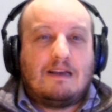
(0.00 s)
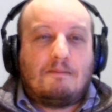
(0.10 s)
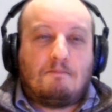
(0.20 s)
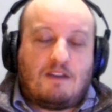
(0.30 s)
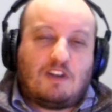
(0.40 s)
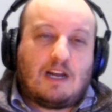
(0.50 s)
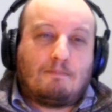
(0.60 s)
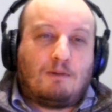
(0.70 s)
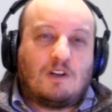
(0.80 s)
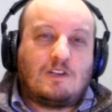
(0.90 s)
maybe not
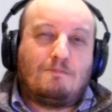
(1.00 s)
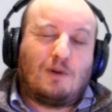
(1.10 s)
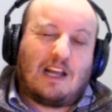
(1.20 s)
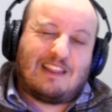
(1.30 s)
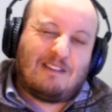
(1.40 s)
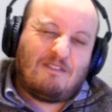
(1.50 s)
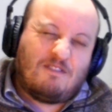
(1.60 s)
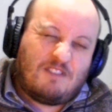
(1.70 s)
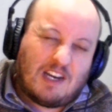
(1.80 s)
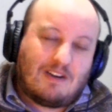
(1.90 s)
punch him, but at the
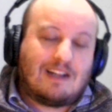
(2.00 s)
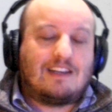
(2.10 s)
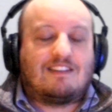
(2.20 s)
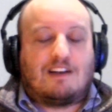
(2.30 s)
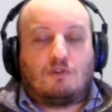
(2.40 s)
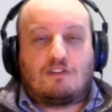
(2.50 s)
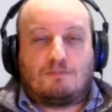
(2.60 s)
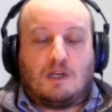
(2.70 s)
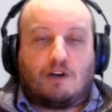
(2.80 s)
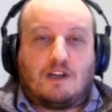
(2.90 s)
very least, I would
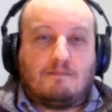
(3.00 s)
spit on him.